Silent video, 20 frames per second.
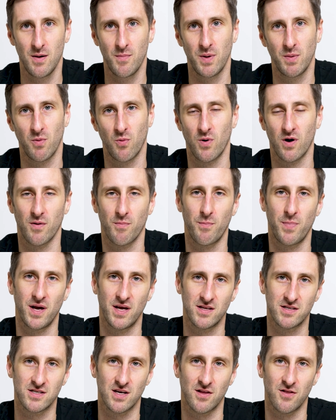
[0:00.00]
People wear
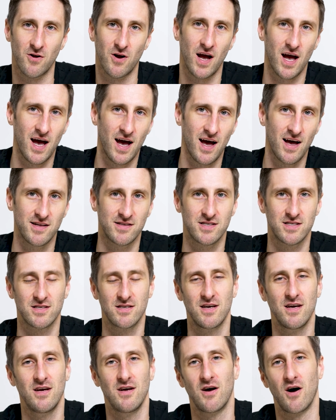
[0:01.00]
pins on their
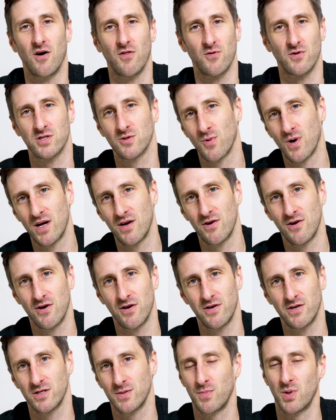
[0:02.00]
hats, on their
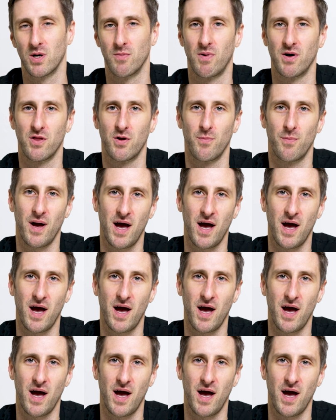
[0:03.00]
sweaters, put them on their